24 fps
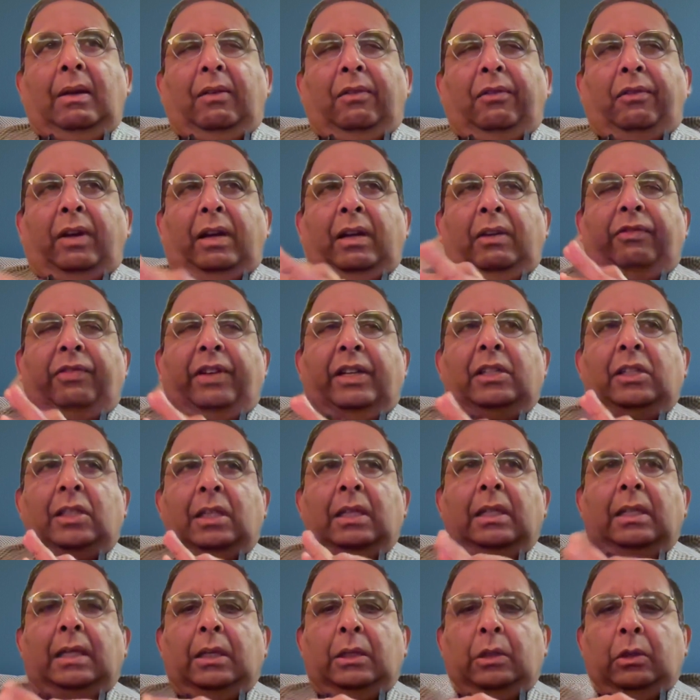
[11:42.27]
For
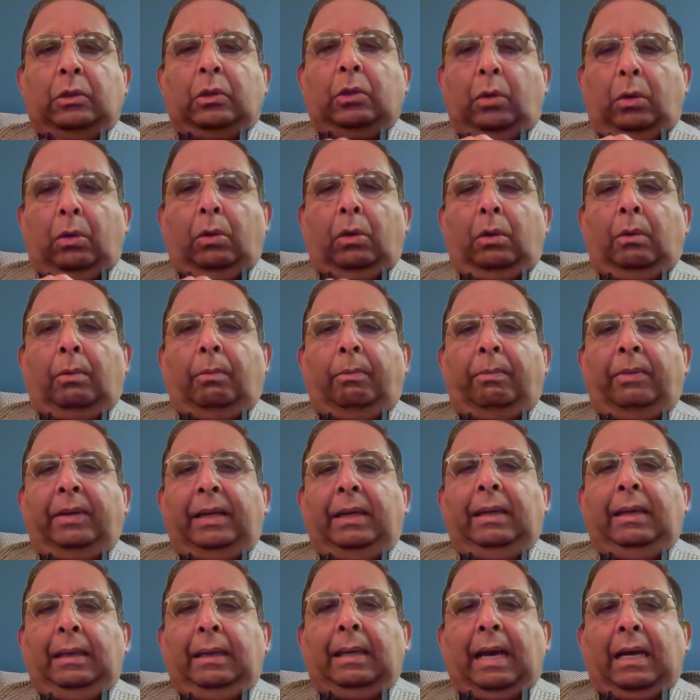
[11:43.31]
infection control,
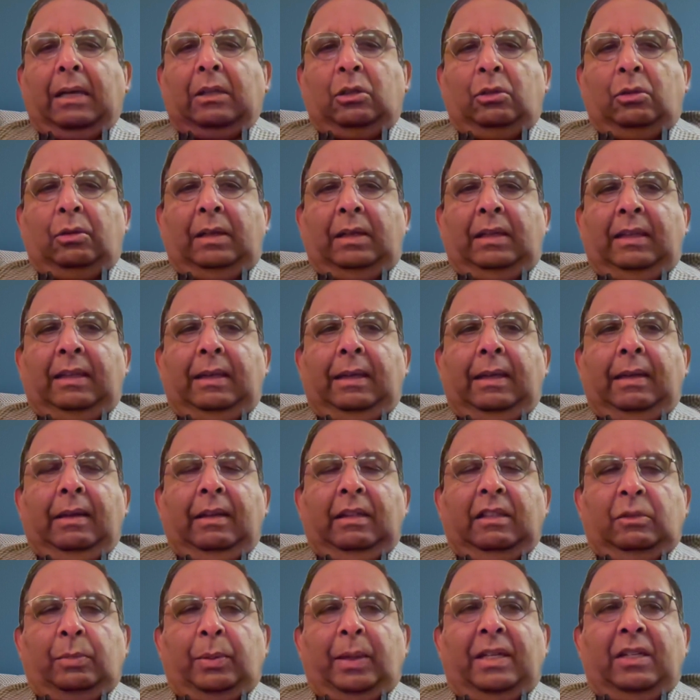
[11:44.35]
we actually
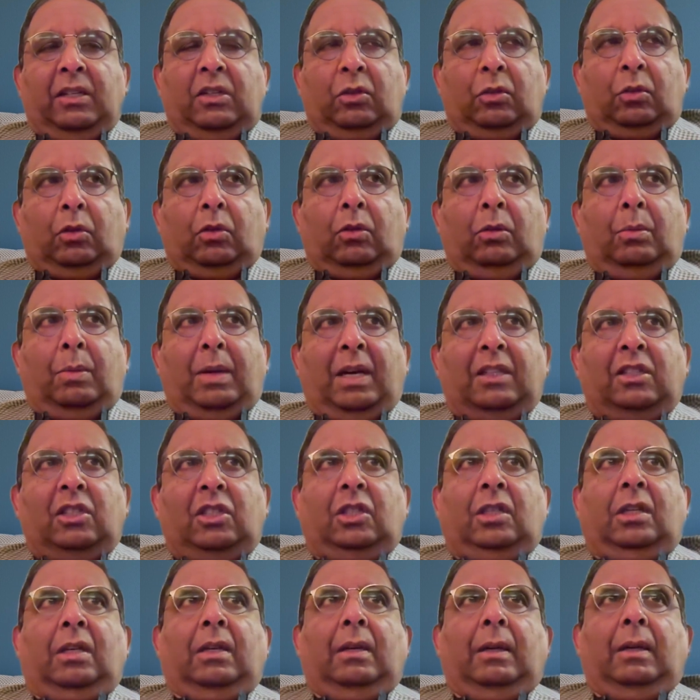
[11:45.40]
spend so
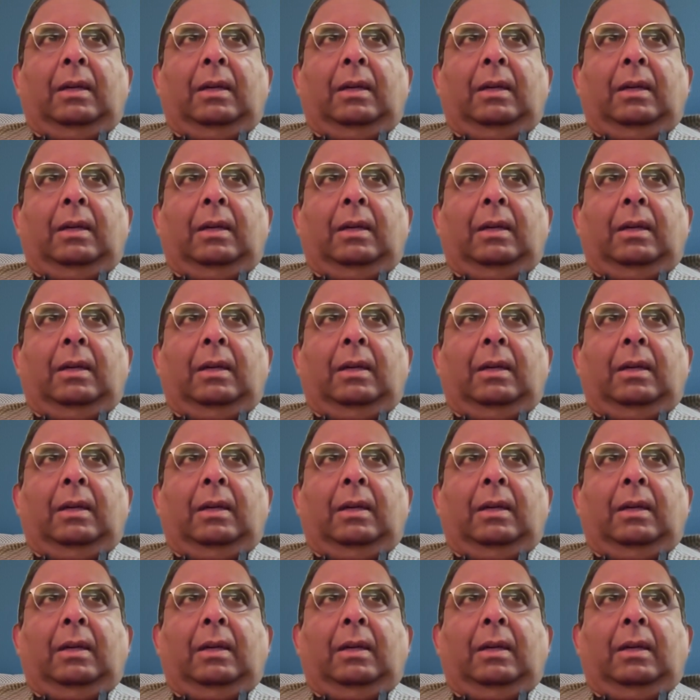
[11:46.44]
much,